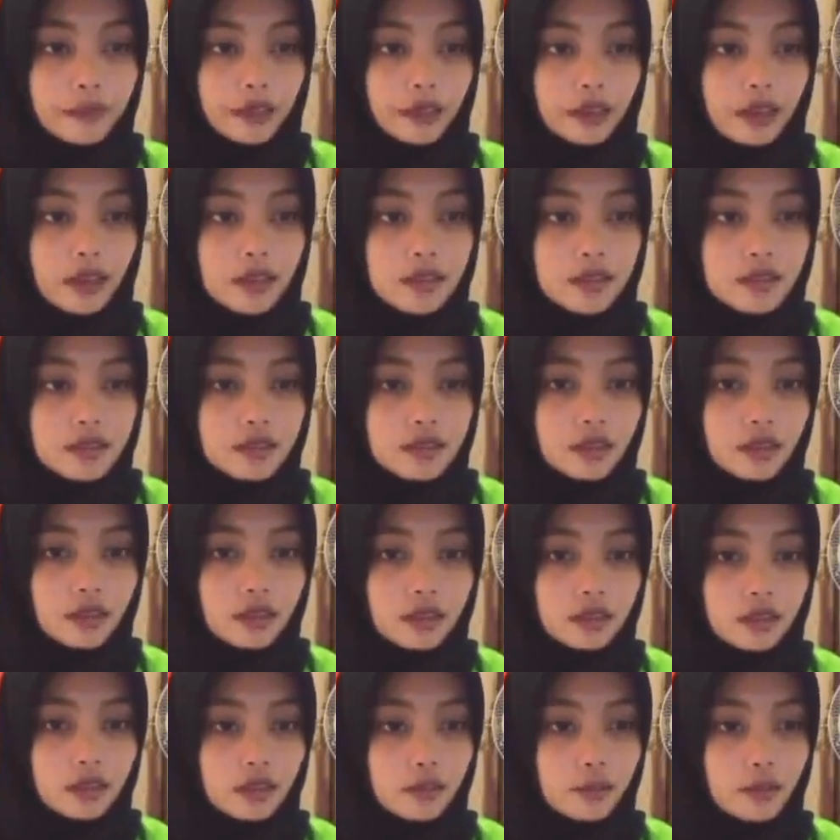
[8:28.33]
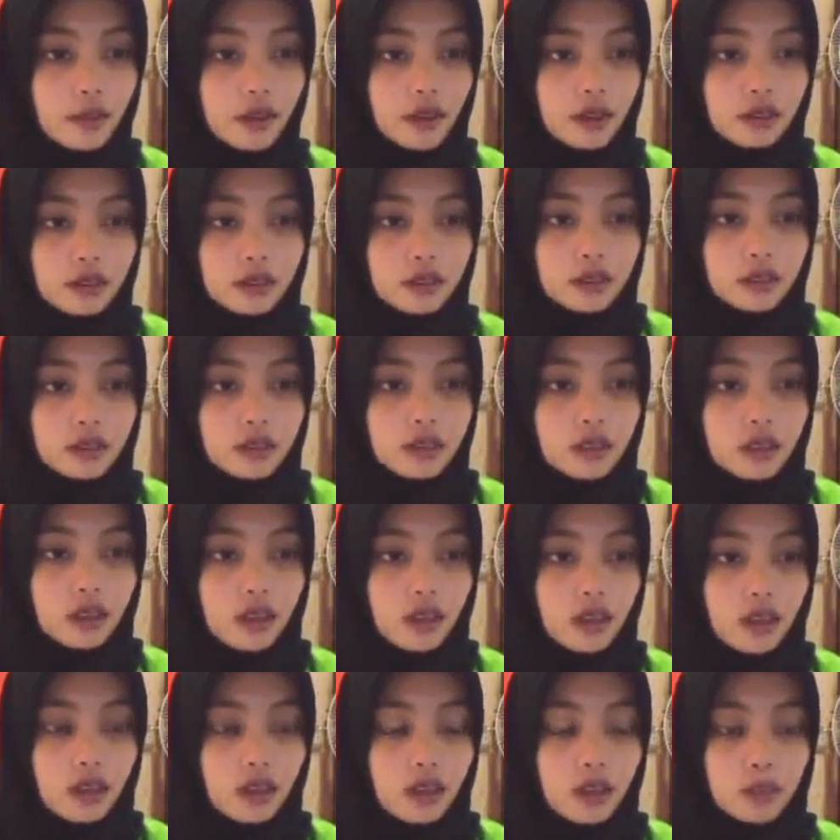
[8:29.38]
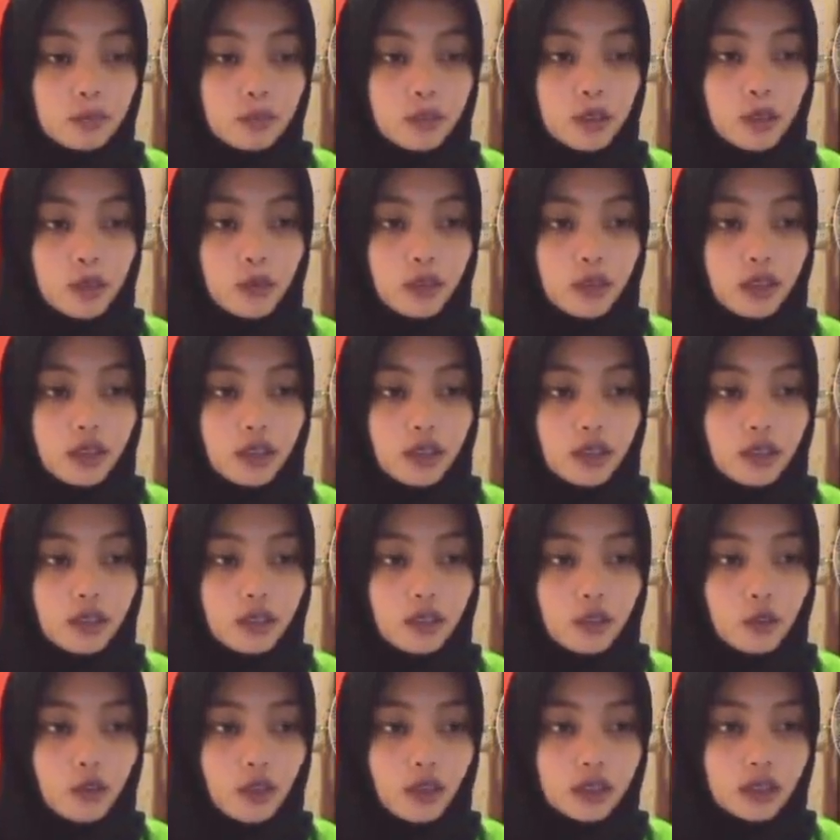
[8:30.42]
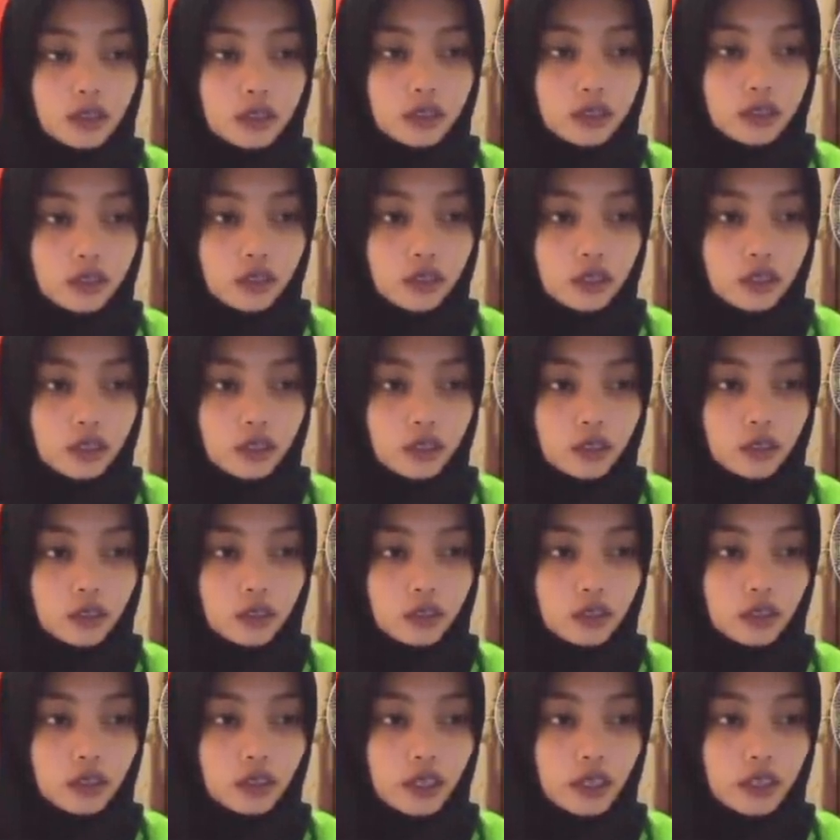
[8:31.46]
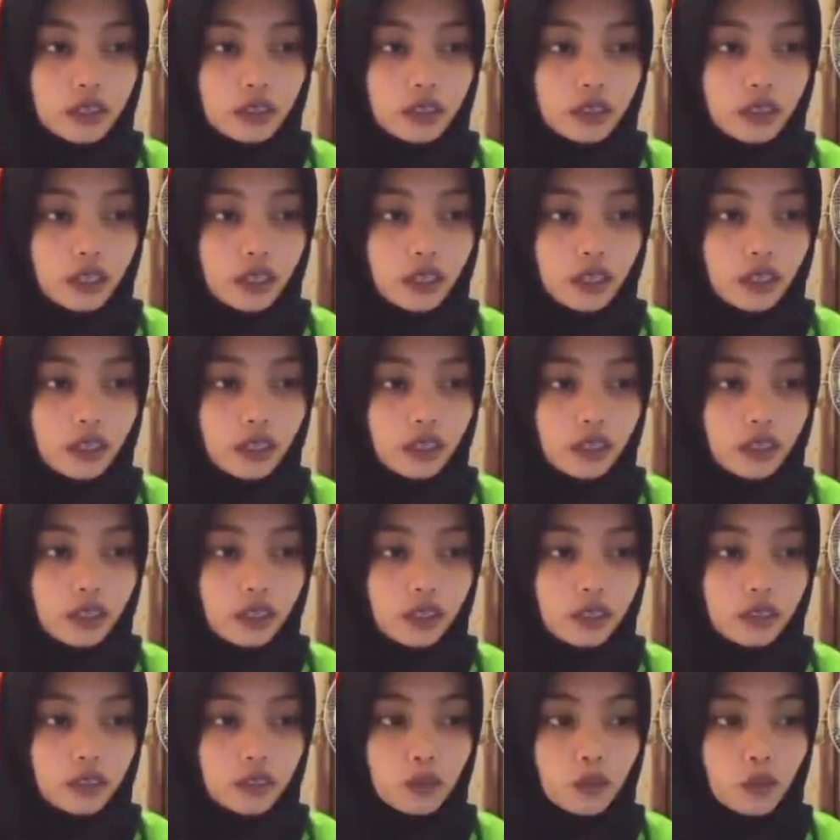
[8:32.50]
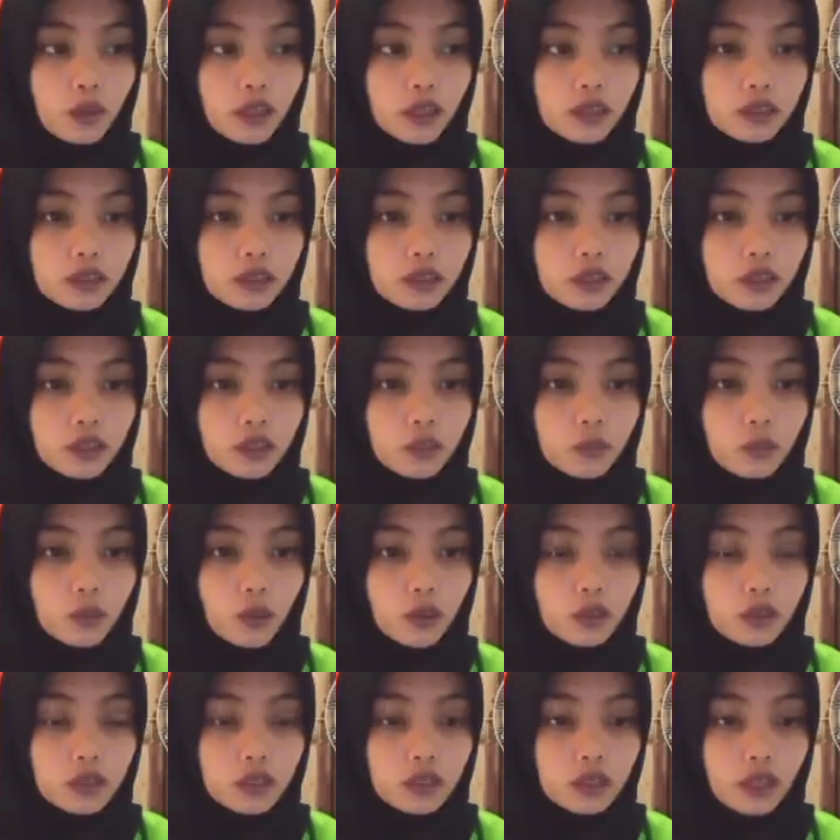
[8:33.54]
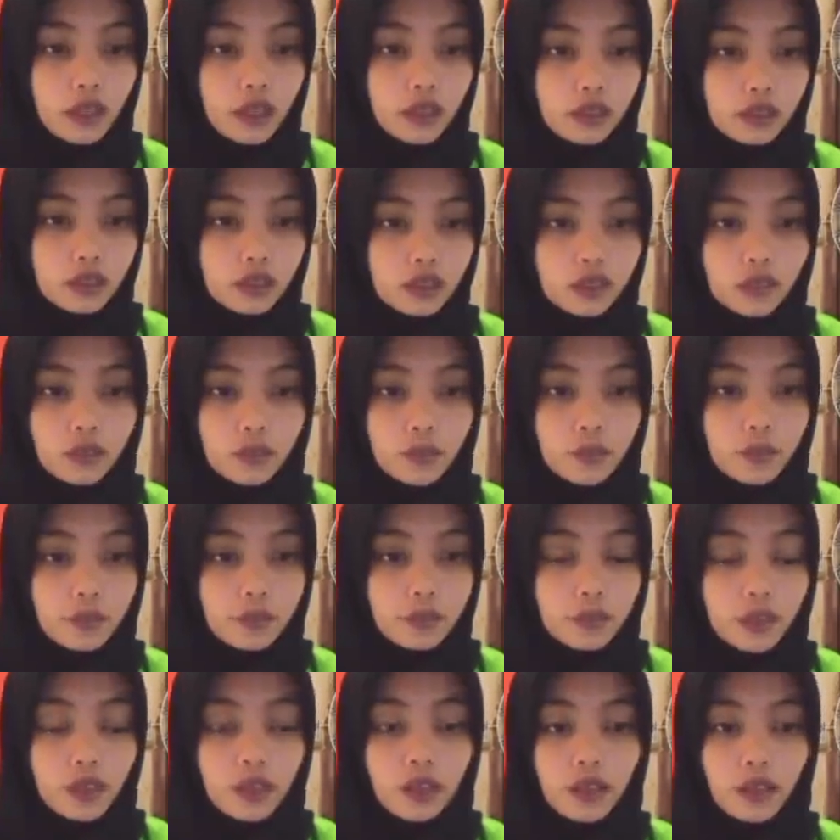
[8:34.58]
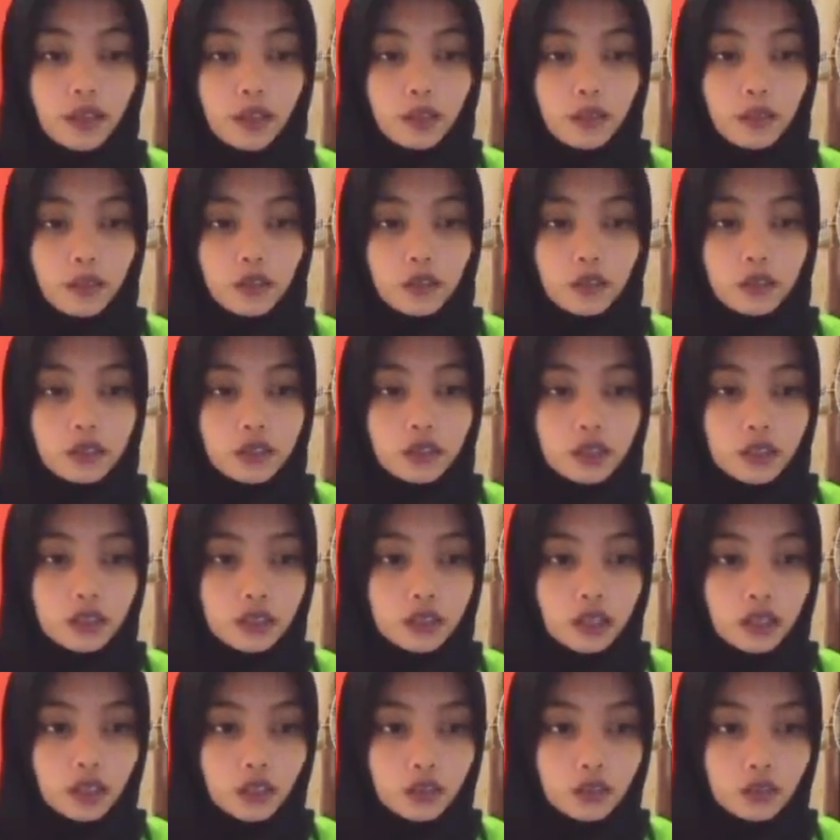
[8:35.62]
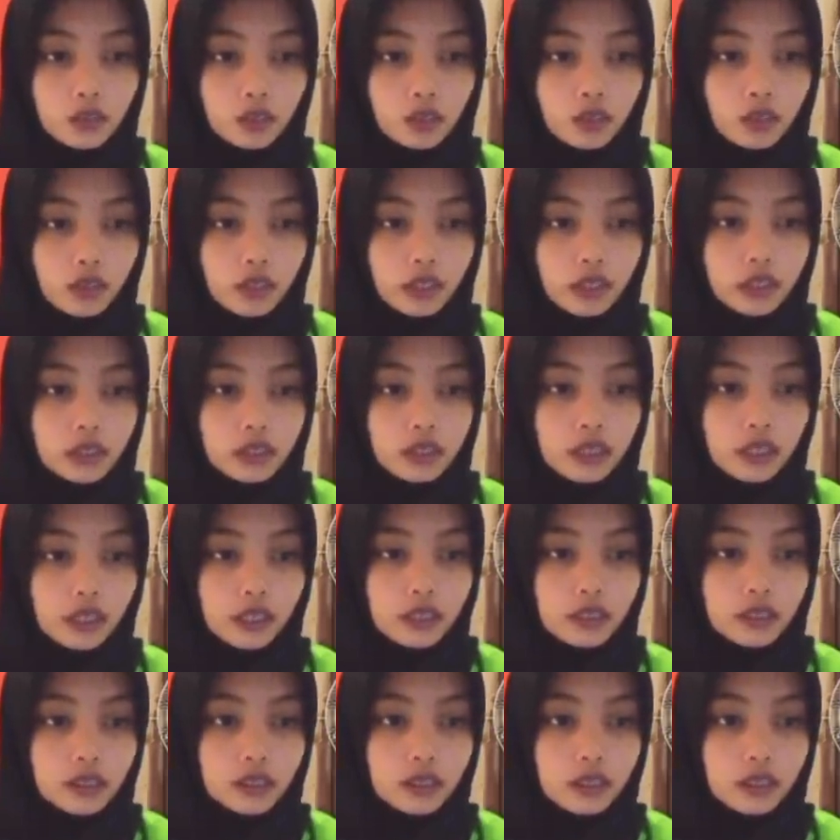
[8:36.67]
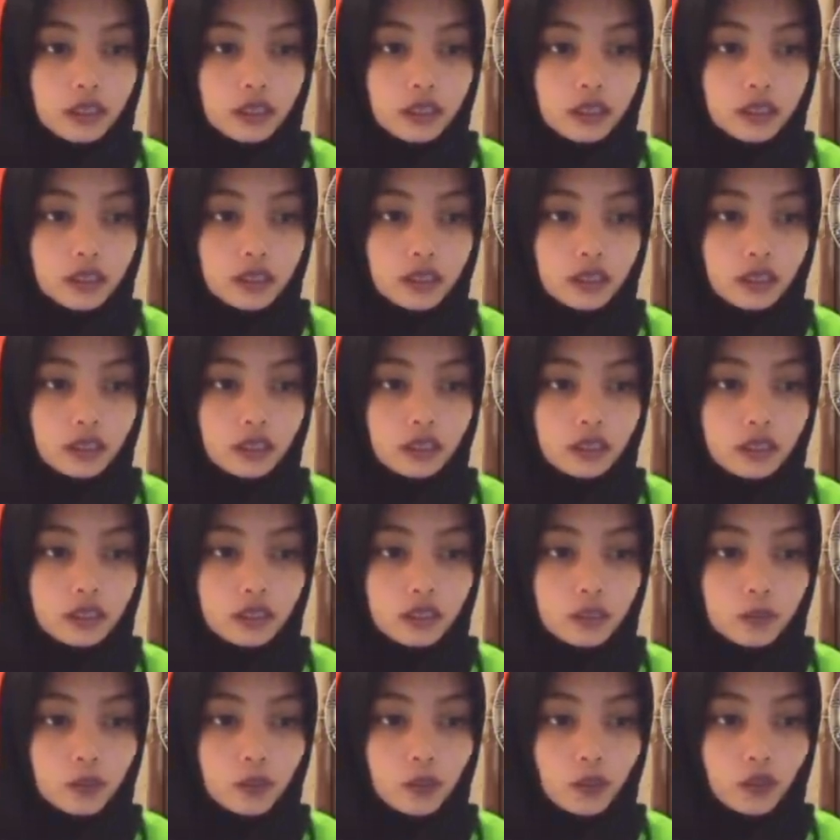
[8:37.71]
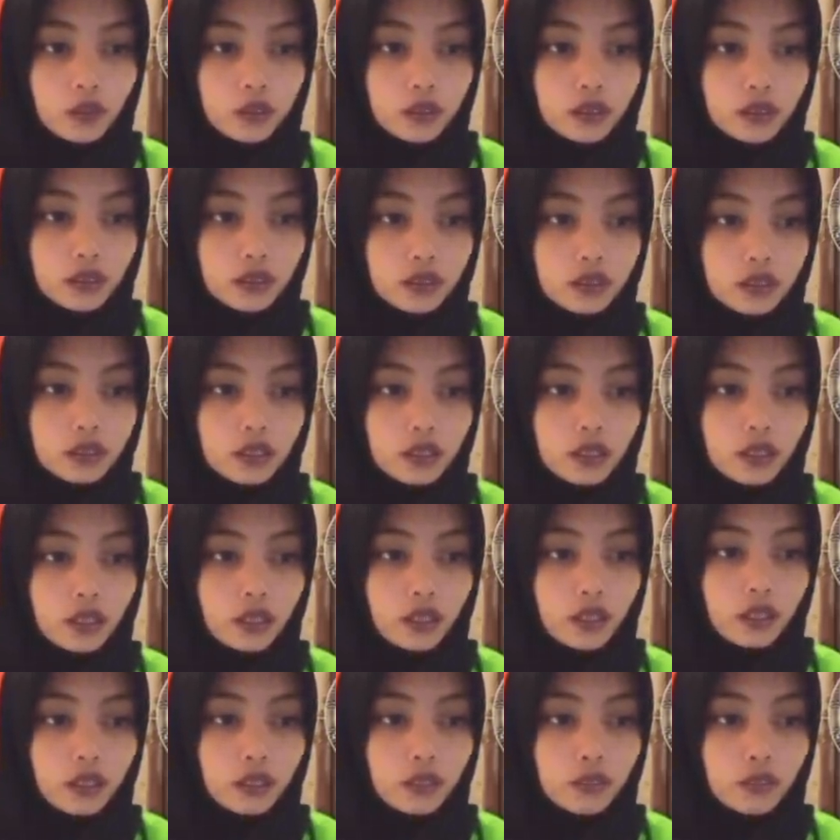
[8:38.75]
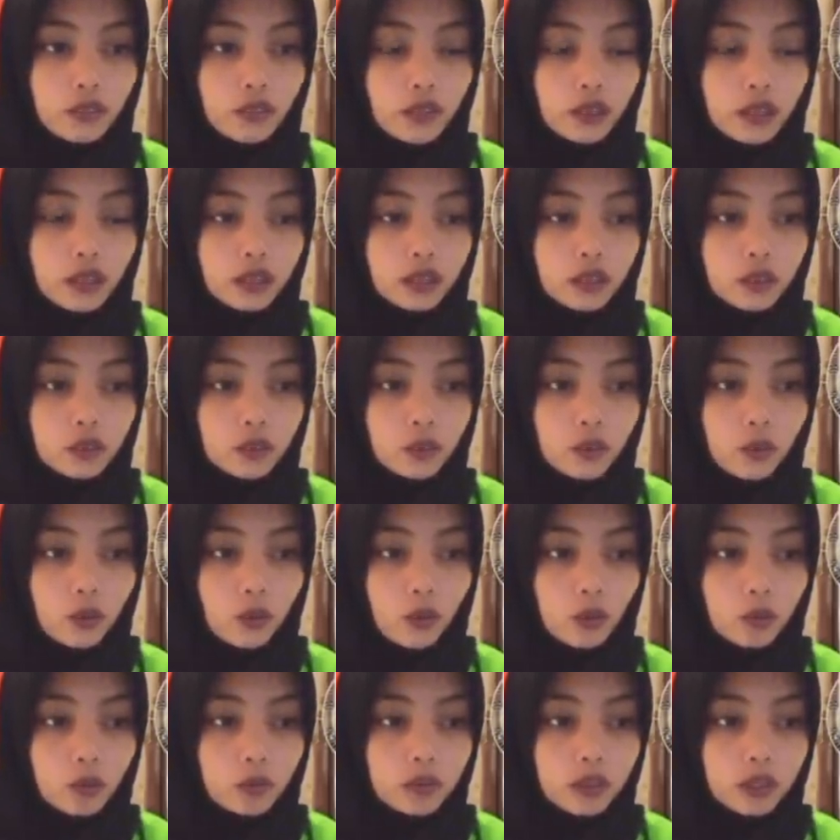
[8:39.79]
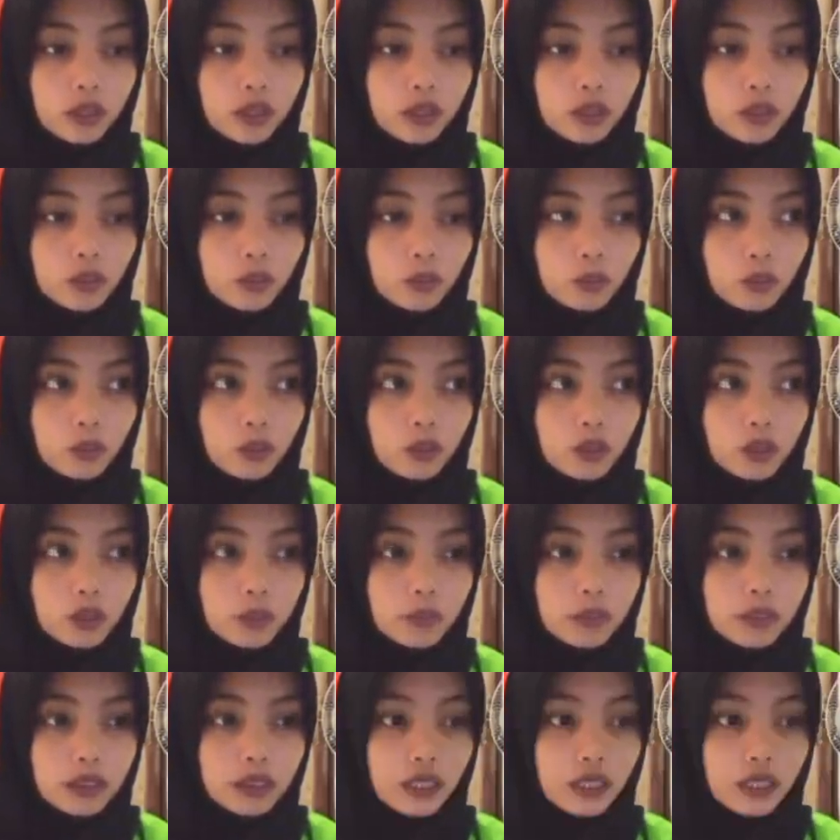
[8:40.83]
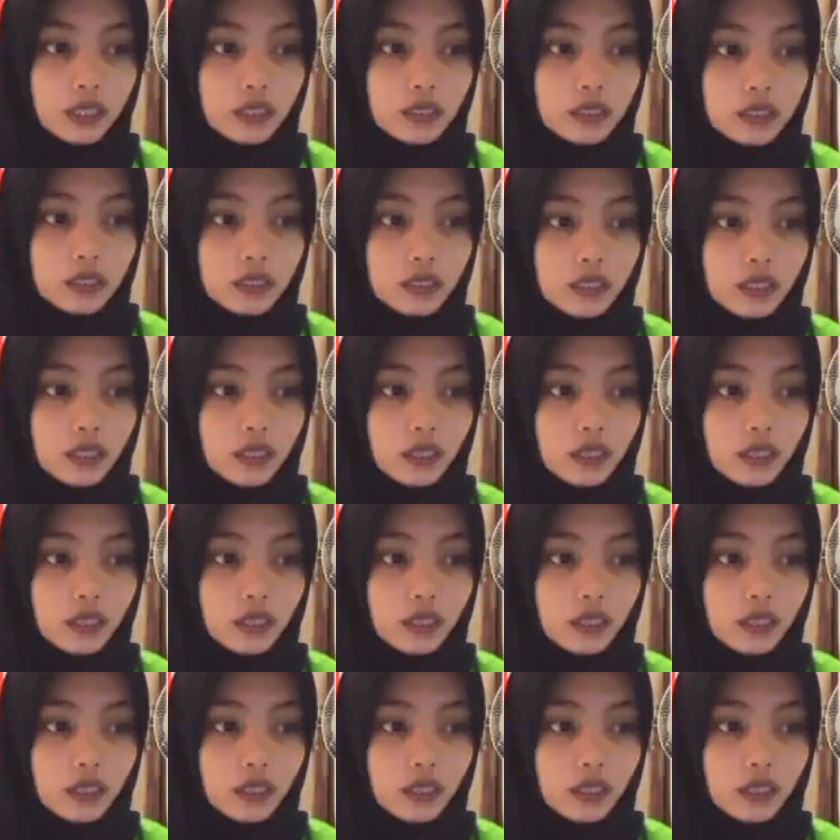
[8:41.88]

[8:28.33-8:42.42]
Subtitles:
the difference between what the greeting looks like and what the response like. Evaluation also exists as a learning process. And finally, for me, it would be nice